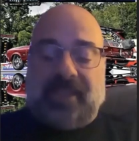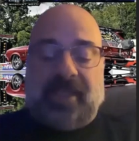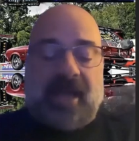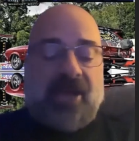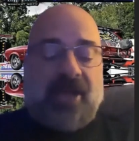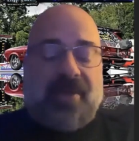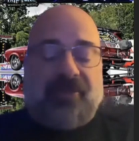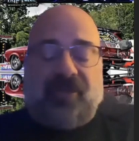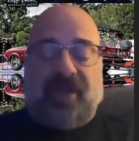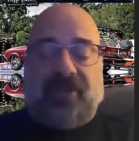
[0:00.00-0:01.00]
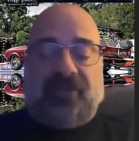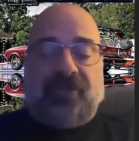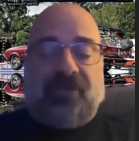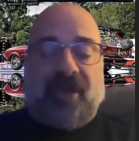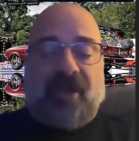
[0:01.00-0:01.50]
I'll never say this
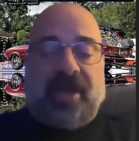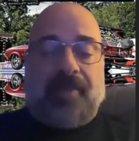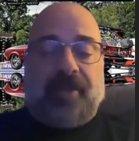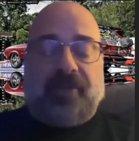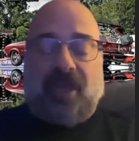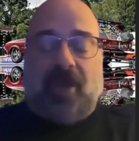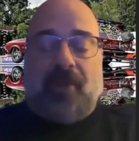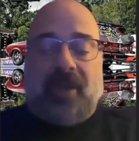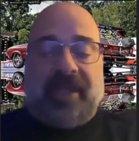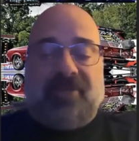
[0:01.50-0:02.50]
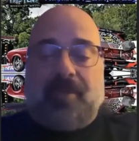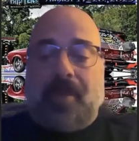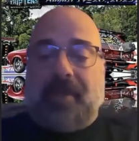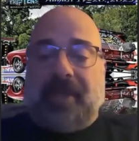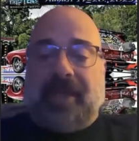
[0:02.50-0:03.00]
in front of him because I don't want to give him
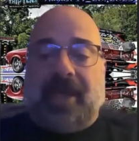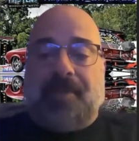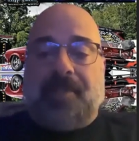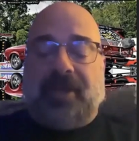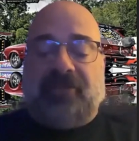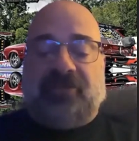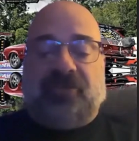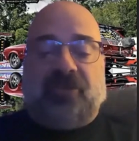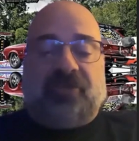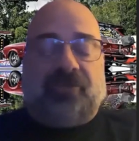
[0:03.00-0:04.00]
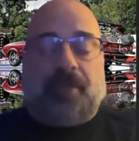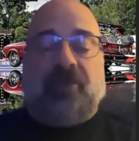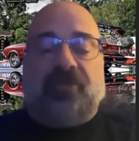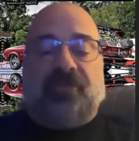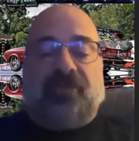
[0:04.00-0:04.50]
a big head, but it's just as
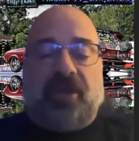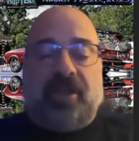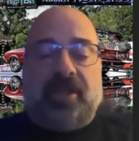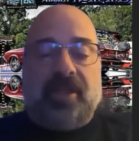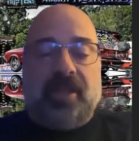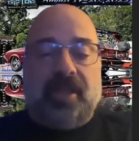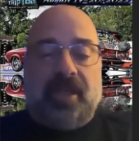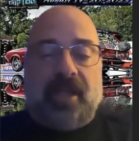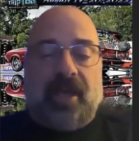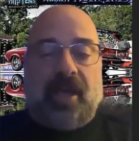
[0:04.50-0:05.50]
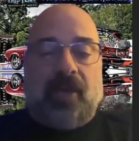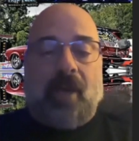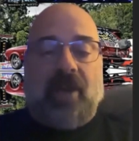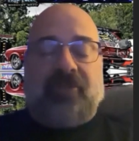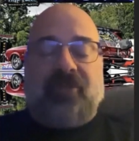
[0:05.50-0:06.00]
much fun
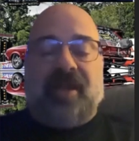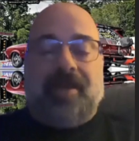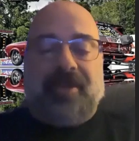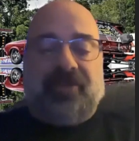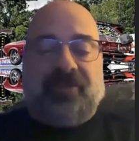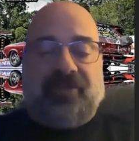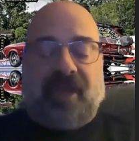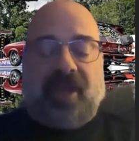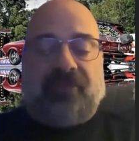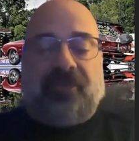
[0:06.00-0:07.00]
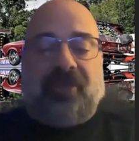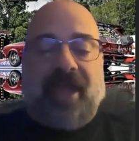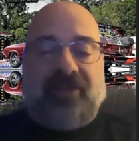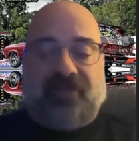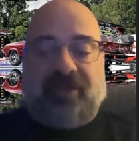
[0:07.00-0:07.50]
watching him be successful
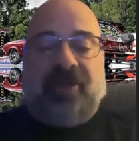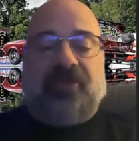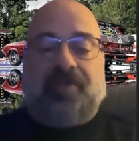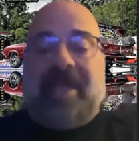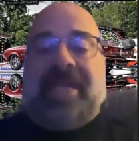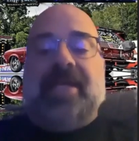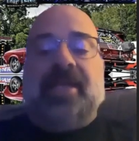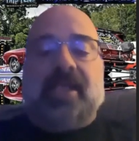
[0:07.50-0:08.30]
as it is me.